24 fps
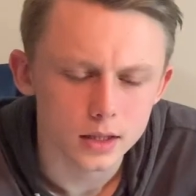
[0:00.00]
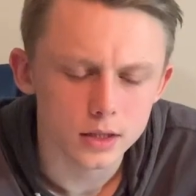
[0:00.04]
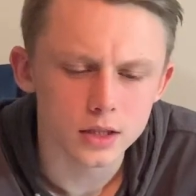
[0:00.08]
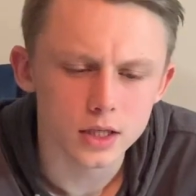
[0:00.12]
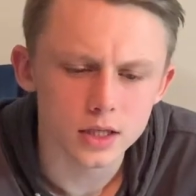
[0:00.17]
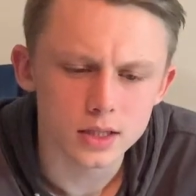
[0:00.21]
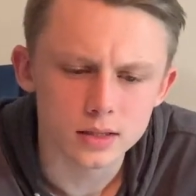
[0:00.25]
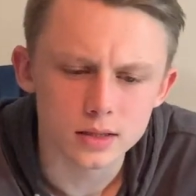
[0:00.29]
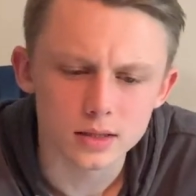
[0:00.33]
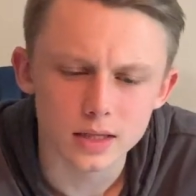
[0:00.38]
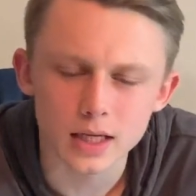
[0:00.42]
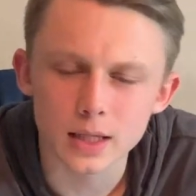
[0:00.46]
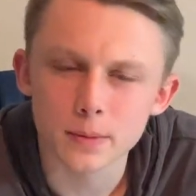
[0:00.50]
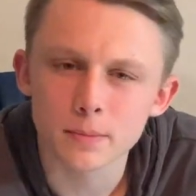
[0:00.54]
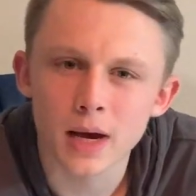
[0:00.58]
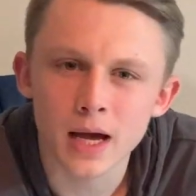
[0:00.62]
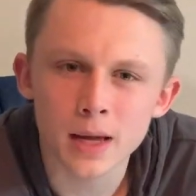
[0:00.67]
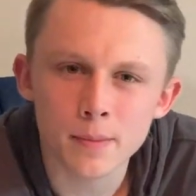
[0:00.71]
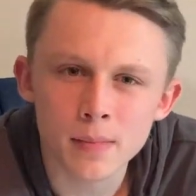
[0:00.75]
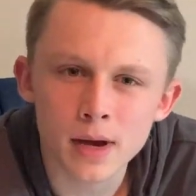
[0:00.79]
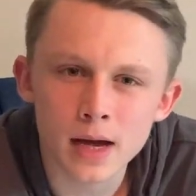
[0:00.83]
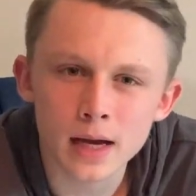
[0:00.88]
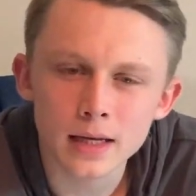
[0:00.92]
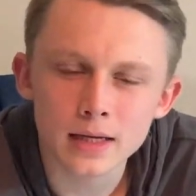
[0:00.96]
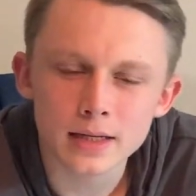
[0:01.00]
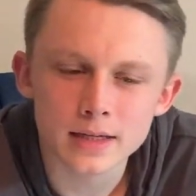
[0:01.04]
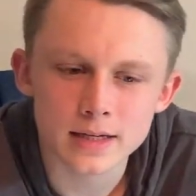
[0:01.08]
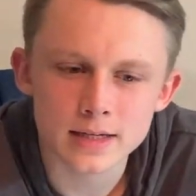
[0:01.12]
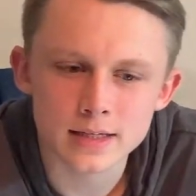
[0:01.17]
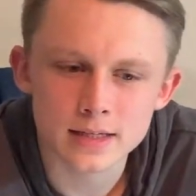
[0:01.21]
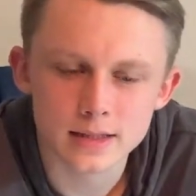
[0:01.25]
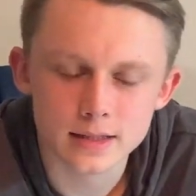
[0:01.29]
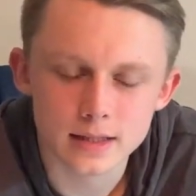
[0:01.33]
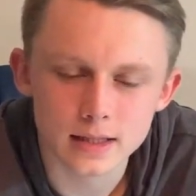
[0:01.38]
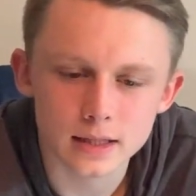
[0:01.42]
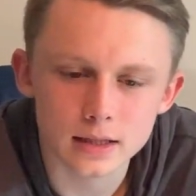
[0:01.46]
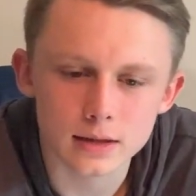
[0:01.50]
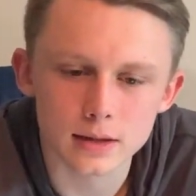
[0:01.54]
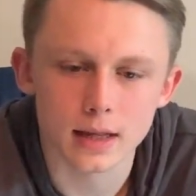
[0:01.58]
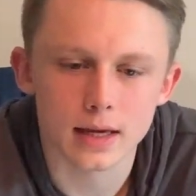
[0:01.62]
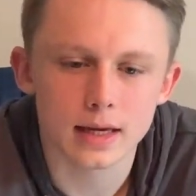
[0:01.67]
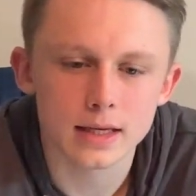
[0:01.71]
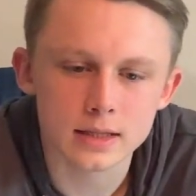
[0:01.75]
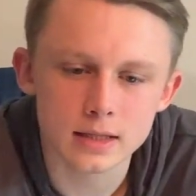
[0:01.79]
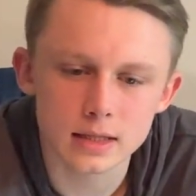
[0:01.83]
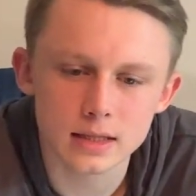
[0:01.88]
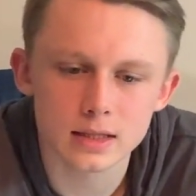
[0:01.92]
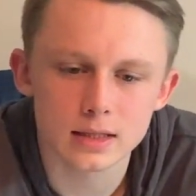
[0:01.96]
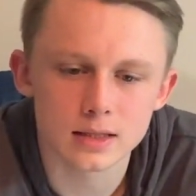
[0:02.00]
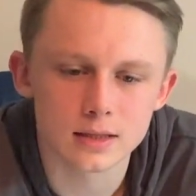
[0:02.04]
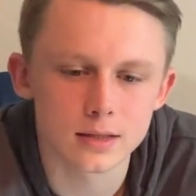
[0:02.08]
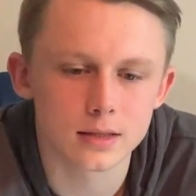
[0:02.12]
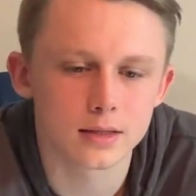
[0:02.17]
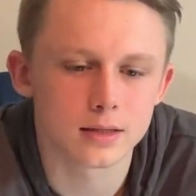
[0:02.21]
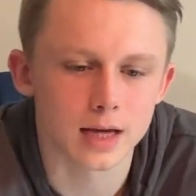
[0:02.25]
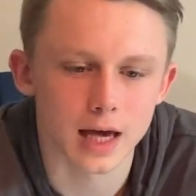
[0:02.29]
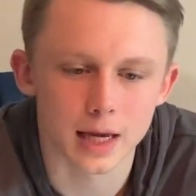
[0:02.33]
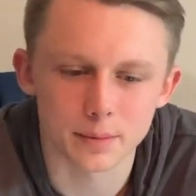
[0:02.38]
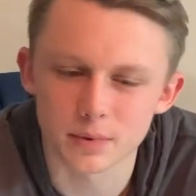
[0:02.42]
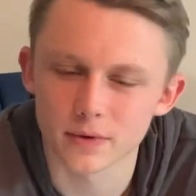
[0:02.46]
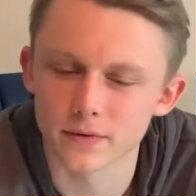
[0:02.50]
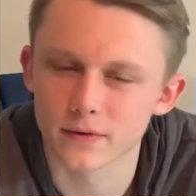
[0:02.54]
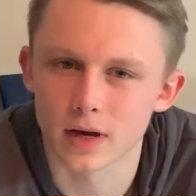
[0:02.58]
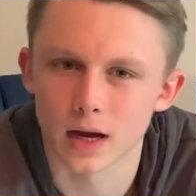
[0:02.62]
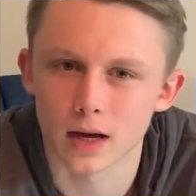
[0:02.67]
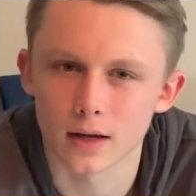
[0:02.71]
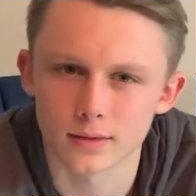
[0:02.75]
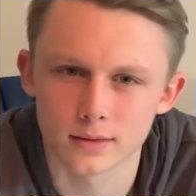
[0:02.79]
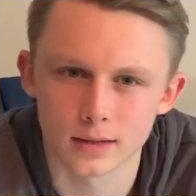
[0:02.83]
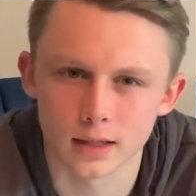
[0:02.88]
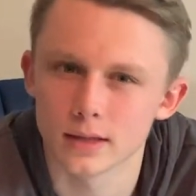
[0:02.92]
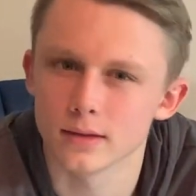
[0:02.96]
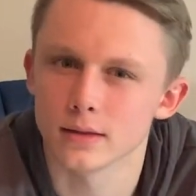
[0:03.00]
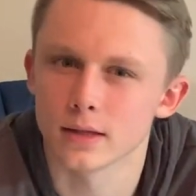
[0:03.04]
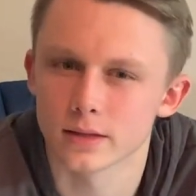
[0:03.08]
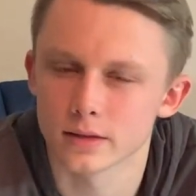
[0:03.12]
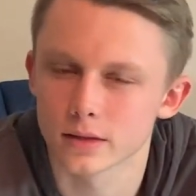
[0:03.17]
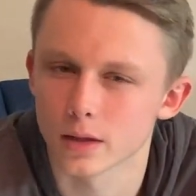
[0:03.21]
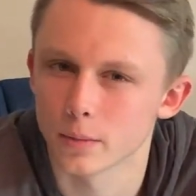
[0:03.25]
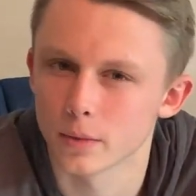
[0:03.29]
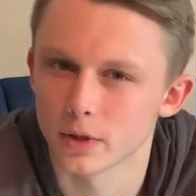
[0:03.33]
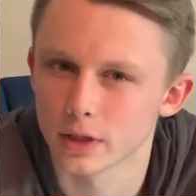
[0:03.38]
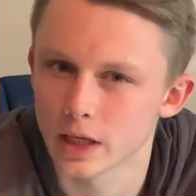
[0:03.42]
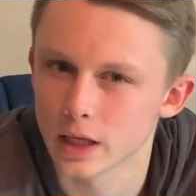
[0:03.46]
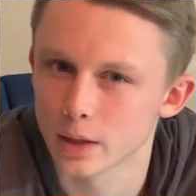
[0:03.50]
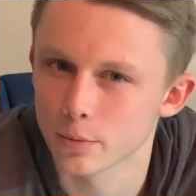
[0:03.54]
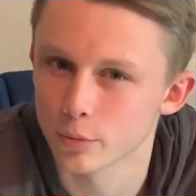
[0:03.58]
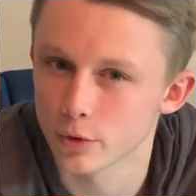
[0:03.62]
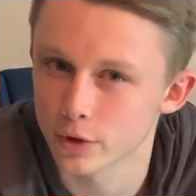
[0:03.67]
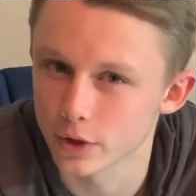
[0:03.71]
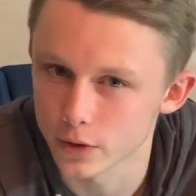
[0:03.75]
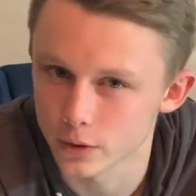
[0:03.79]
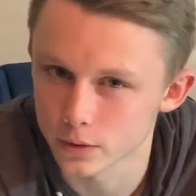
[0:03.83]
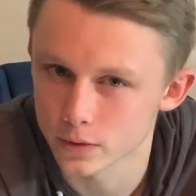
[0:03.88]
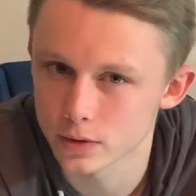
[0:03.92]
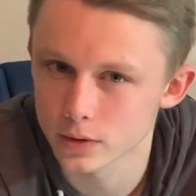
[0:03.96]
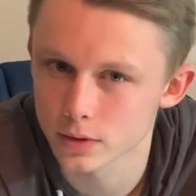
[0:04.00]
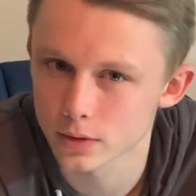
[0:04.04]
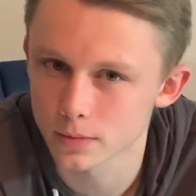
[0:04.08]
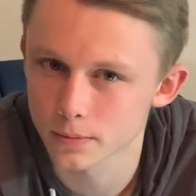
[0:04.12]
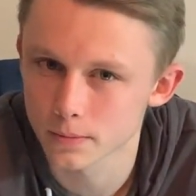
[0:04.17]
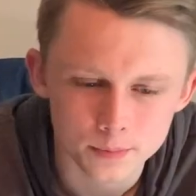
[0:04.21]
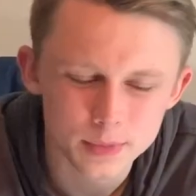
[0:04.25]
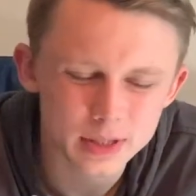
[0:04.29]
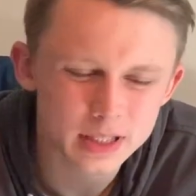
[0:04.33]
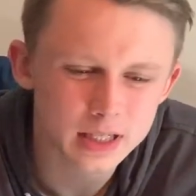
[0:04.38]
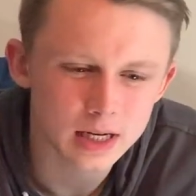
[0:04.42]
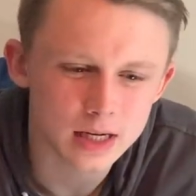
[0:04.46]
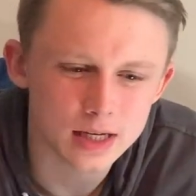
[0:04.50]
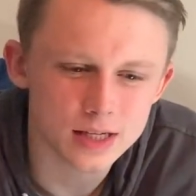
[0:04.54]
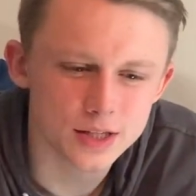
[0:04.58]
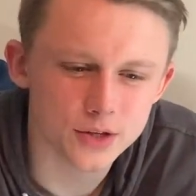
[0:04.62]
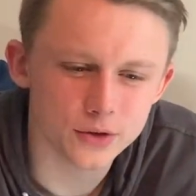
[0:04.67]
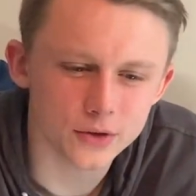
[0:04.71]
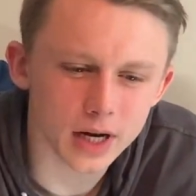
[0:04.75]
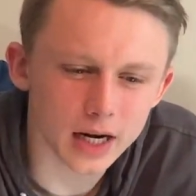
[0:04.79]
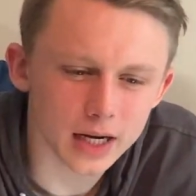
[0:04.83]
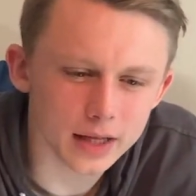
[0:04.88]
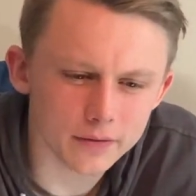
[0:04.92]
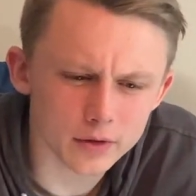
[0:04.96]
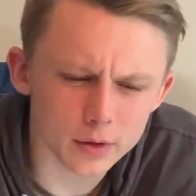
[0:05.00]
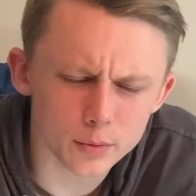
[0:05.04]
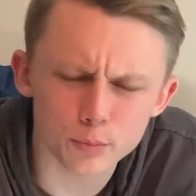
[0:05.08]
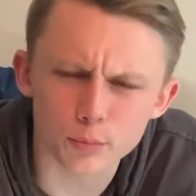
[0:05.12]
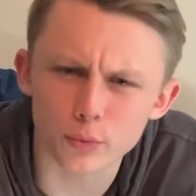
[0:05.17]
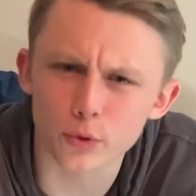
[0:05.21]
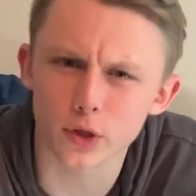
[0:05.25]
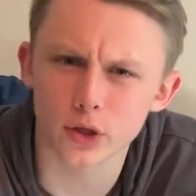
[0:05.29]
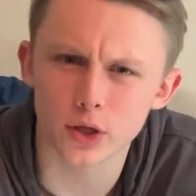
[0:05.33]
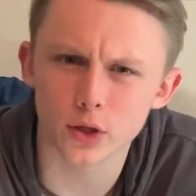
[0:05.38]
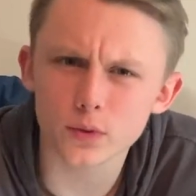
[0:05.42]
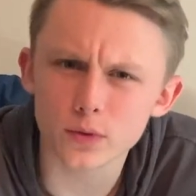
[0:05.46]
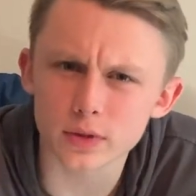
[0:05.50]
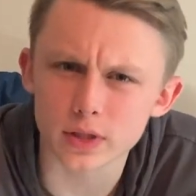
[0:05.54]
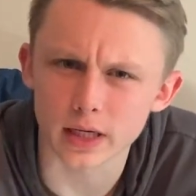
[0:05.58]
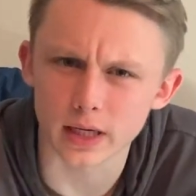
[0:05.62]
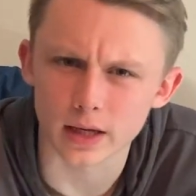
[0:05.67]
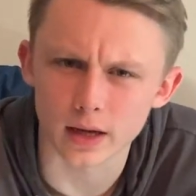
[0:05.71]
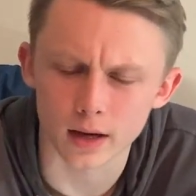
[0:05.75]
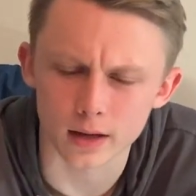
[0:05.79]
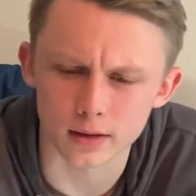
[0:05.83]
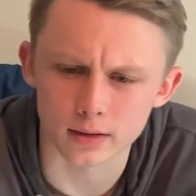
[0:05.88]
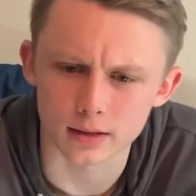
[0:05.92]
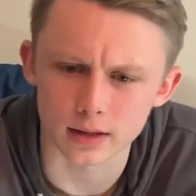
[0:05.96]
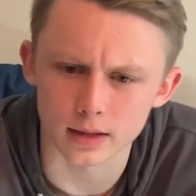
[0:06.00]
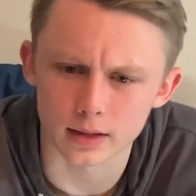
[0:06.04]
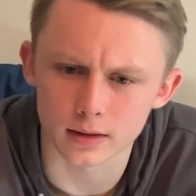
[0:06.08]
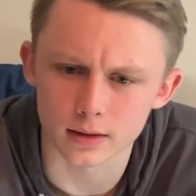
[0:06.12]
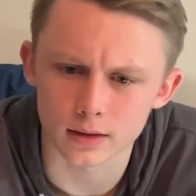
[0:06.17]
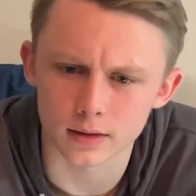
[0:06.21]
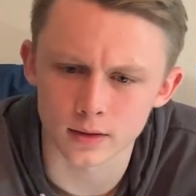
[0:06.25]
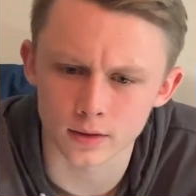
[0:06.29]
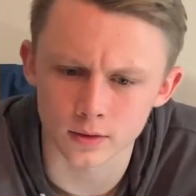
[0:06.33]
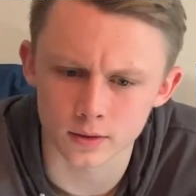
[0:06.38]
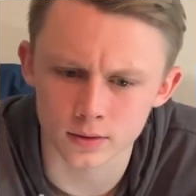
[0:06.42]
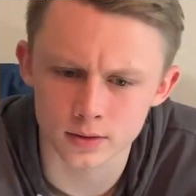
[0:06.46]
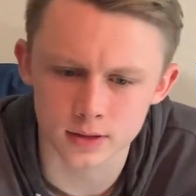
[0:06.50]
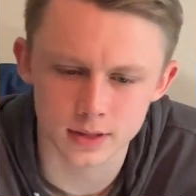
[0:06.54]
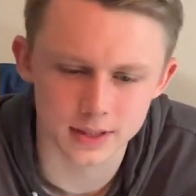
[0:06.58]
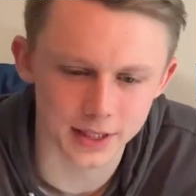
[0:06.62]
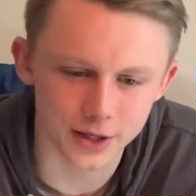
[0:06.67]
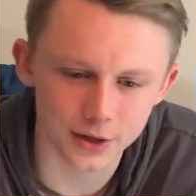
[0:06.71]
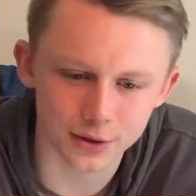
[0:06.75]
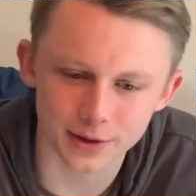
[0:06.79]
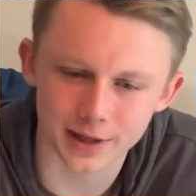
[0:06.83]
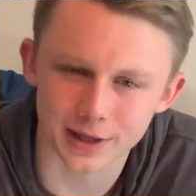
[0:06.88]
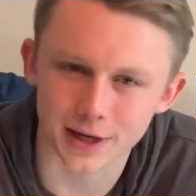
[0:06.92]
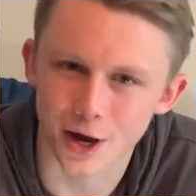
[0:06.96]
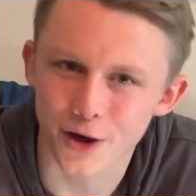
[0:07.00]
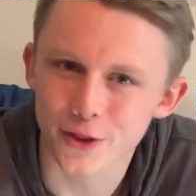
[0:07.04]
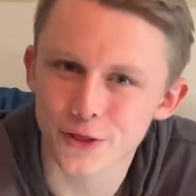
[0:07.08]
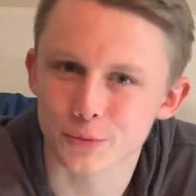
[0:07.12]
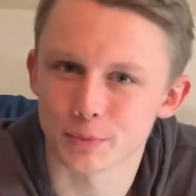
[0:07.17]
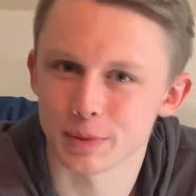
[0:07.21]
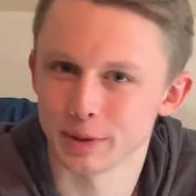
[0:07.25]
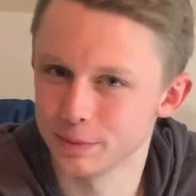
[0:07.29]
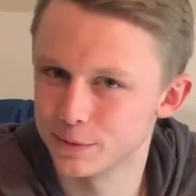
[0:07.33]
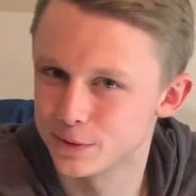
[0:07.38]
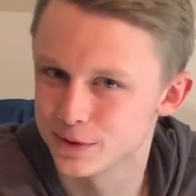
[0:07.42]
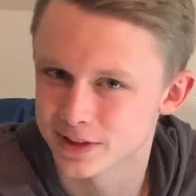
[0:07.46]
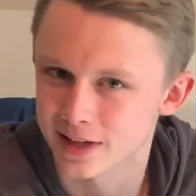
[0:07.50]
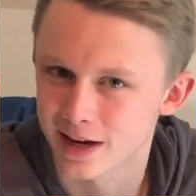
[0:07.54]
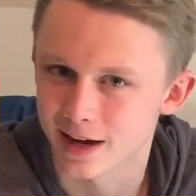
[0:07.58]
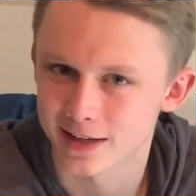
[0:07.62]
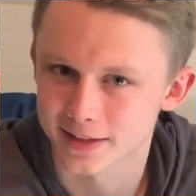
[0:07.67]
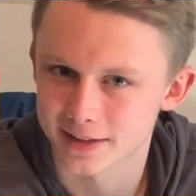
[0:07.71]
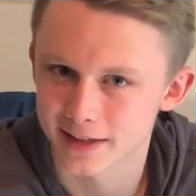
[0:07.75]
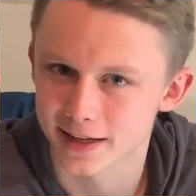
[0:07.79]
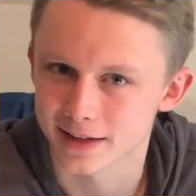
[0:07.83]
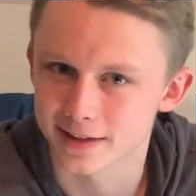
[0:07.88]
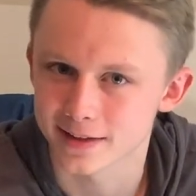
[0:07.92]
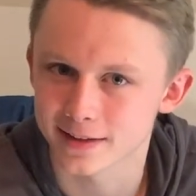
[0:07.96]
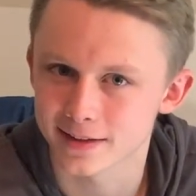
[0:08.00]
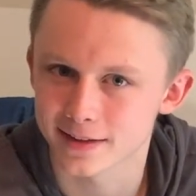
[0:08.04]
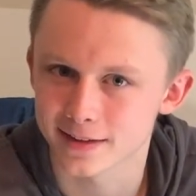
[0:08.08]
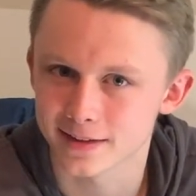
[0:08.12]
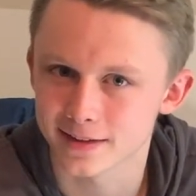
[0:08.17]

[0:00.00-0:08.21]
Just, in my mind, it's the laziest type of content that someone can produce. Because they're not even producing content, they're stealing other people's content.